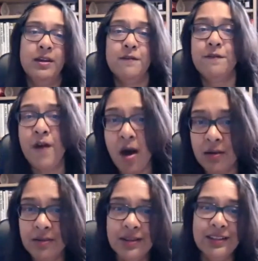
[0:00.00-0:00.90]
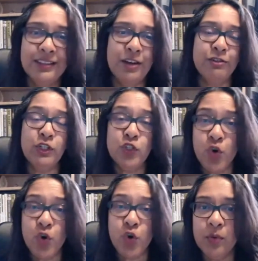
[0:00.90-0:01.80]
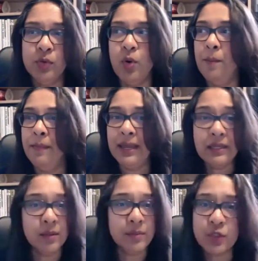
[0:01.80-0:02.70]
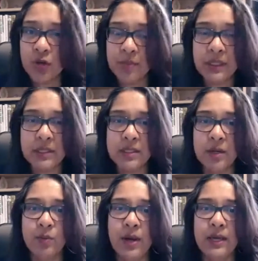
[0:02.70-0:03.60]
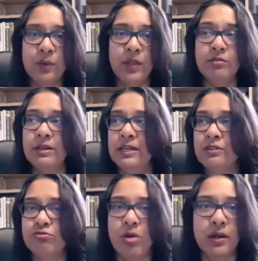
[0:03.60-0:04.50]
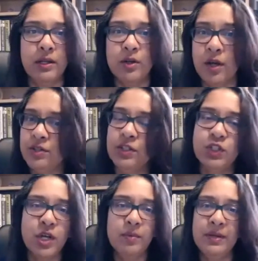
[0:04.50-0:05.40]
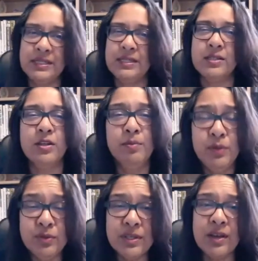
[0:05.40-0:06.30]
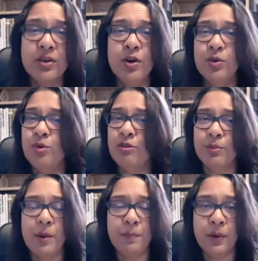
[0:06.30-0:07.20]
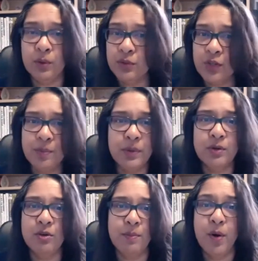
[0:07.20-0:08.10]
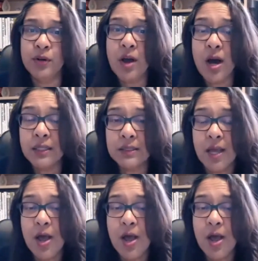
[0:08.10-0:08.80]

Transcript: fun, that are enjoyable, or make them enjoyable in some way, whether it is running, going to the gym, listening to your music, or an audiobook or a podcast